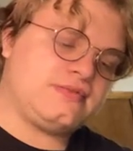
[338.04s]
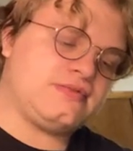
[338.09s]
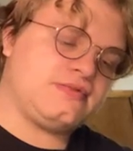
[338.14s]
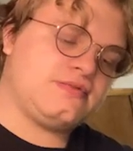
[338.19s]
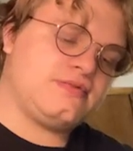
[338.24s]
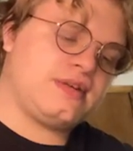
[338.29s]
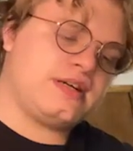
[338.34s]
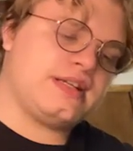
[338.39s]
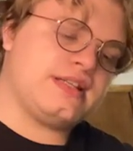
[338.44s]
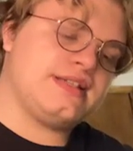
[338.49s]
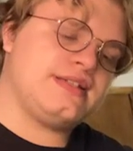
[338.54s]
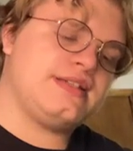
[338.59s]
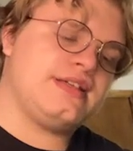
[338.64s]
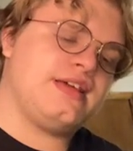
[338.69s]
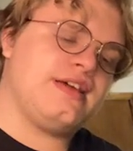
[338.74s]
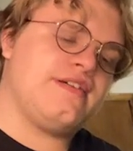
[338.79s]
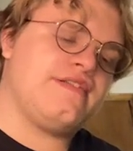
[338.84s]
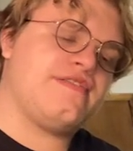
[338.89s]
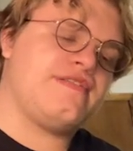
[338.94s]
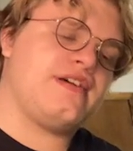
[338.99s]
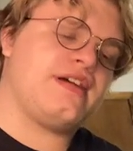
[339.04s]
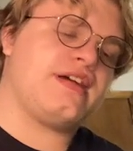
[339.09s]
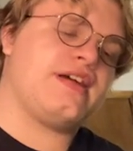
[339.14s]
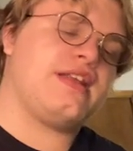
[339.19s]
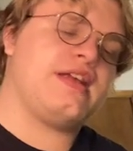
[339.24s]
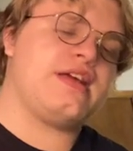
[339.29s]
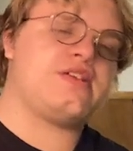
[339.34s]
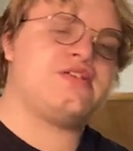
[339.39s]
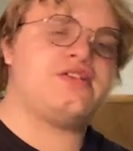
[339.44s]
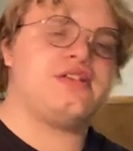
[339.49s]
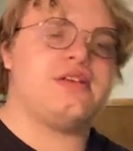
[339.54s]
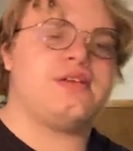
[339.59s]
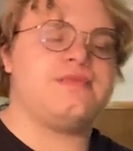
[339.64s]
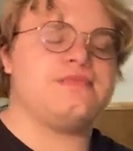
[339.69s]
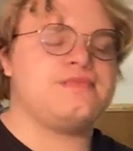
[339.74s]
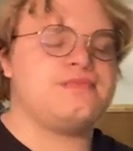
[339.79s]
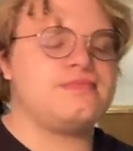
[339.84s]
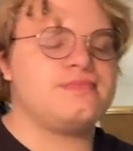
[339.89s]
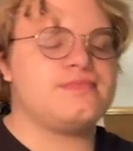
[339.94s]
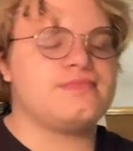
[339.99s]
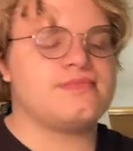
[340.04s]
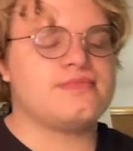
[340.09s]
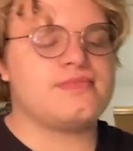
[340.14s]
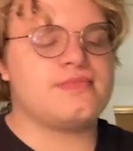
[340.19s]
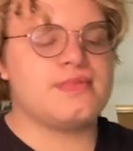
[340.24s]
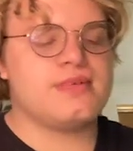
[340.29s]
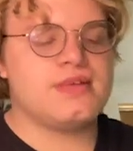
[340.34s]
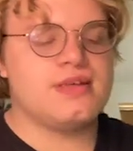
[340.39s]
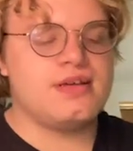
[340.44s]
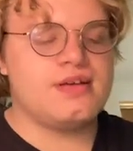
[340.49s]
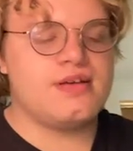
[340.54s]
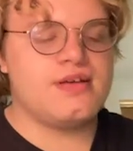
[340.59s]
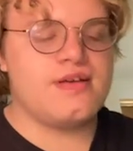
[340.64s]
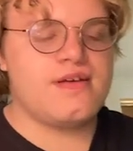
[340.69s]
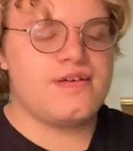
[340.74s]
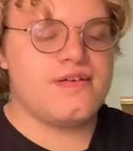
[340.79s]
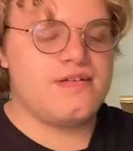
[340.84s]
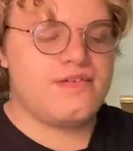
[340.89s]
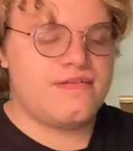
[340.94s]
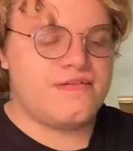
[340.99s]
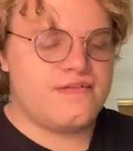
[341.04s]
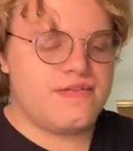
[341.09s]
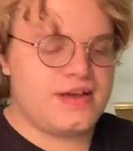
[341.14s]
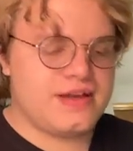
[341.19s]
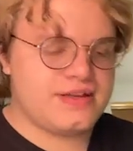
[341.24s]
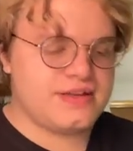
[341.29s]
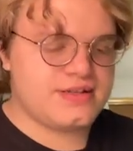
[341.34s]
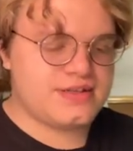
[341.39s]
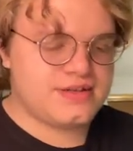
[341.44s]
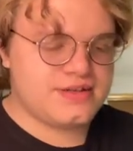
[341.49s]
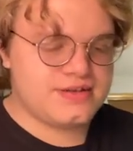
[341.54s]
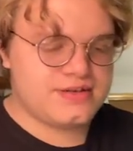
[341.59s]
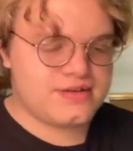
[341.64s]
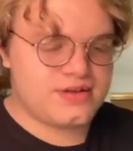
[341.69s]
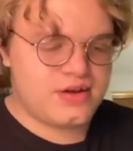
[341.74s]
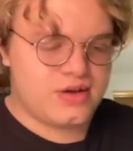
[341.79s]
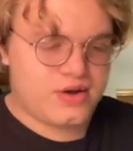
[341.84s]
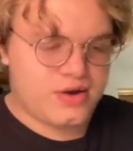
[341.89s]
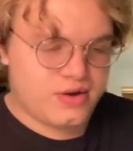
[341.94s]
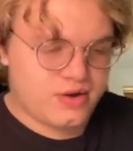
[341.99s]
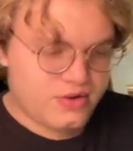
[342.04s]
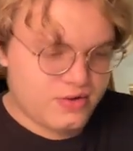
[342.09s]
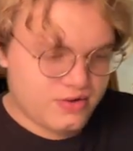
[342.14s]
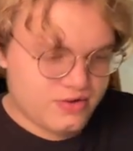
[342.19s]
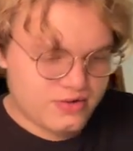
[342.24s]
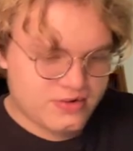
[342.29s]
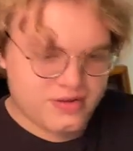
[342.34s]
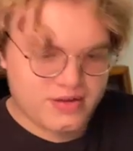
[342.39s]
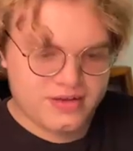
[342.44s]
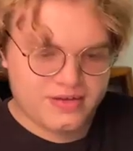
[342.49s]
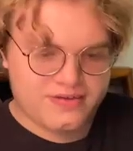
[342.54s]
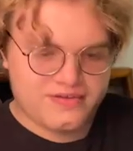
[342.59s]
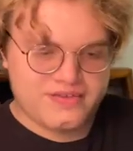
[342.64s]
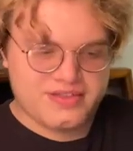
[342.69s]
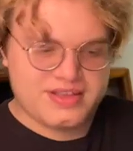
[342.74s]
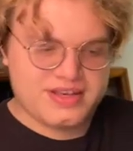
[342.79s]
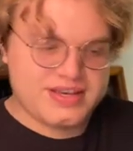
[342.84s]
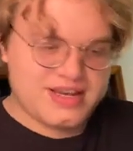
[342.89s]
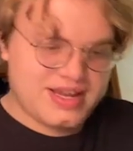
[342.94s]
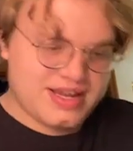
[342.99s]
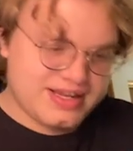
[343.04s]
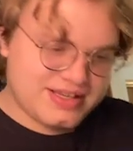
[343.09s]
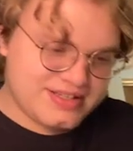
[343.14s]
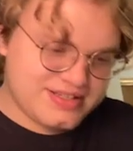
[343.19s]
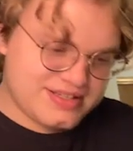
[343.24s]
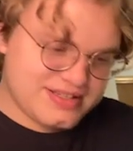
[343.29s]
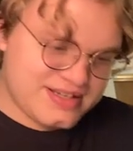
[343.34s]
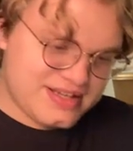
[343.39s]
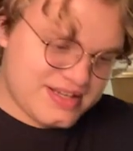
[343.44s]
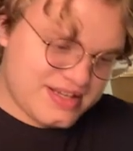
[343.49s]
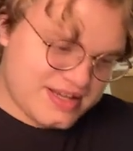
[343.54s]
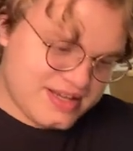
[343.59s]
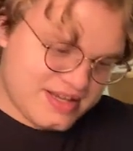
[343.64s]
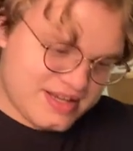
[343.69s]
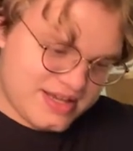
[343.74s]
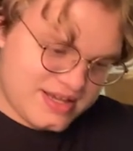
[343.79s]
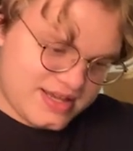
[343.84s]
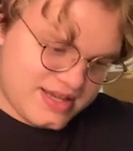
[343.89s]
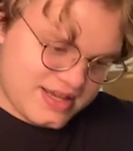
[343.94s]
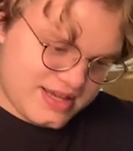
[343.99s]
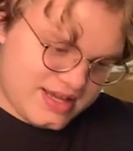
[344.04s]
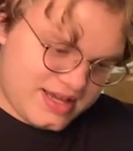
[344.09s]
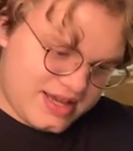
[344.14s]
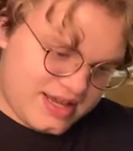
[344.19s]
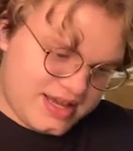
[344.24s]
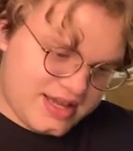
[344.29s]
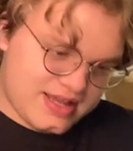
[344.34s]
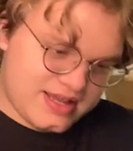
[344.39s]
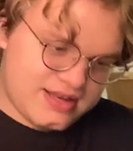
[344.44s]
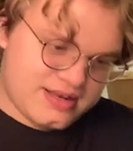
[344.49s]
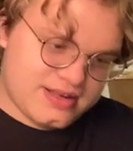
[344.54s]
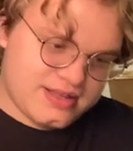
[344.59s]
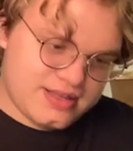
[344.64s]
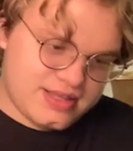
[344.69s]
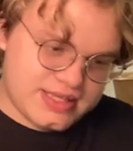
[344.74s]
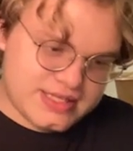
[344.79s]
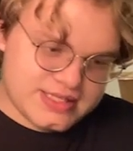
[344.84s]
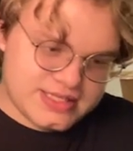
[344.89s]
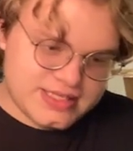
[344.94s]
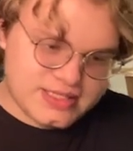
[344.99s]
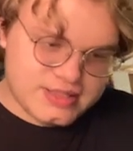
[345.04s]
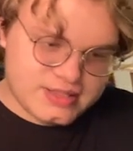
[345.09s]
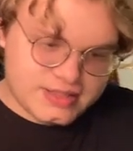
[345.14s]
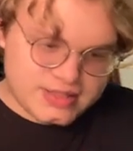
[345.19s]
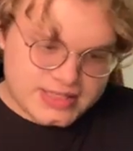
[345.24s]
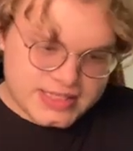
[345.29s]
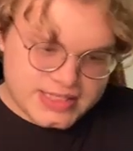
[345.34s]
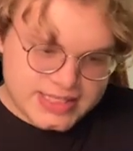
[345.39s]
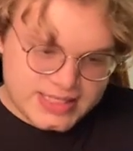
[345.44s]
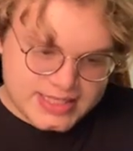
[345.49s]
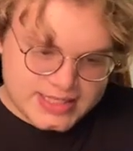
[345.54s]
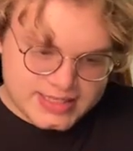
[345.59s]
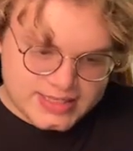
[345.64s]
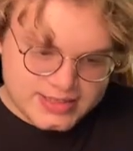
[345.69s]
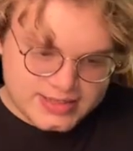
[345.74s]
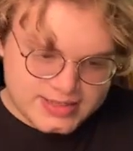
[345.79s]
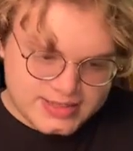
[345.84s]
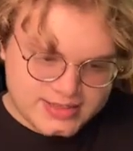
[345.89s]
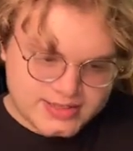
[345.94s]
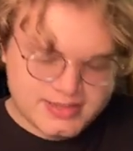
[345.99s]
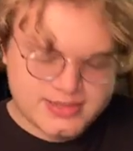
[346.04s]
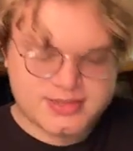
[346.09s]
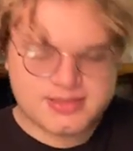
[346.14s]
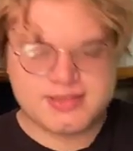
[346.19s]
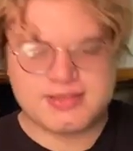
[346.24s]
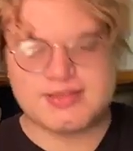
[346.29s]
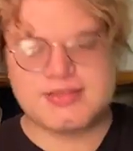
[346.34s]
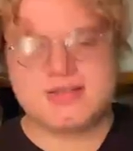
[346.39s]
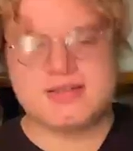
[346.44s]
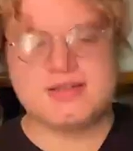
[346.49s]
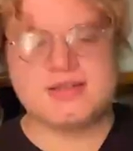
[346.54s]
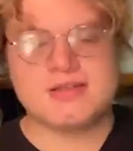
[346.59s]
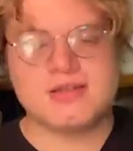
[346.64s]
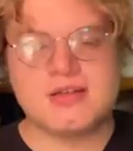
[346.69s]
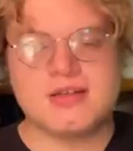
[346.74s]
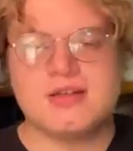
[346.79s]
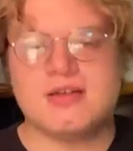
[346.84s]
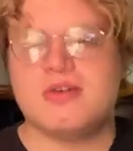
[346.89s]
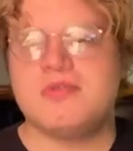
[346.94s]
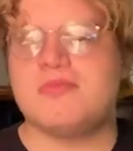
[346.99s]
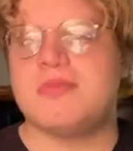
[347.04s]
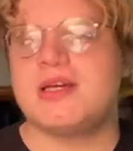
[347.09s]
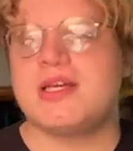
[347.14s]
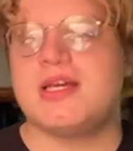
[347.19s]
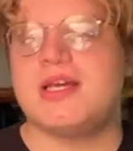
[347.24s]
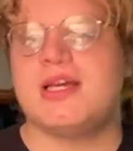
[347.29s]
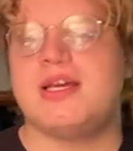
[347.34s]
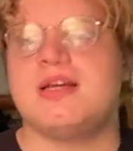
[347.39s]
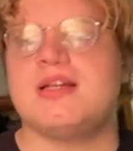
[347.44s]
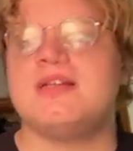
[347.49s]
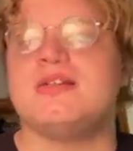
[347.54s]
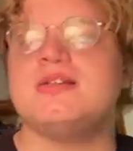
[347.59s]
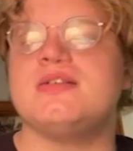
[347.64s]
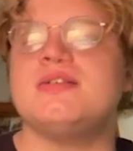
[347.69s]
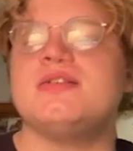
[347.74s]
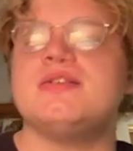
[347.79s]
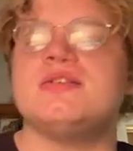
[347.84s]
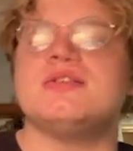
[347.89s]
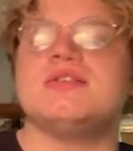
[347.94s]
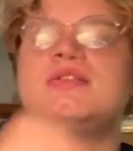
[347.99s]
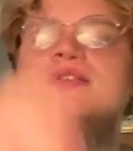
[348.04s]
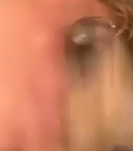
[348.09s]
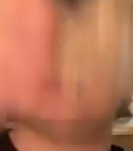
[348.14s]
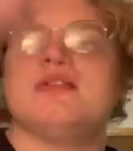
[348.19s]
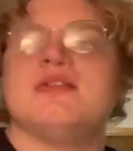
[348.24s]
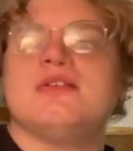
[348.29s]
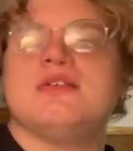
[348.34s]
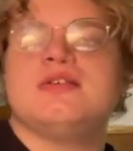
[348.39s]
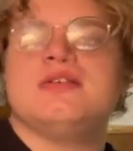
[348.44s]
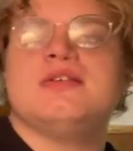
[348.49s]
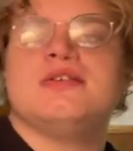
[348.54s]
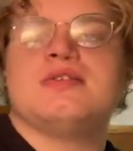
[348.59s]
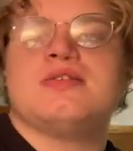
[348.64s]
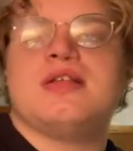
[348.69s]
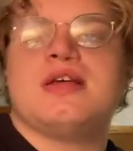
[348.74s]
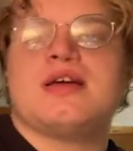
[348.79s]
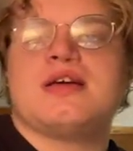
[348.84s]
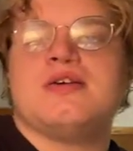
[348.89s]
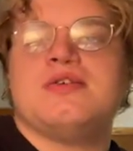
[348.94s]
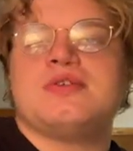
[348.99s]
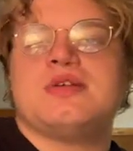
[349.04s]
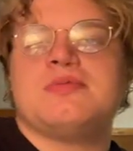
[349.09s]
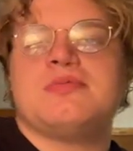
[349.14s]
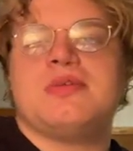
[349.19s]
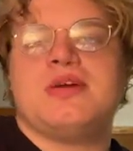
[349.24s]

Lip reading: You can see if I can actually fit all of the dice in this little tin. Hope I can. So that goes up there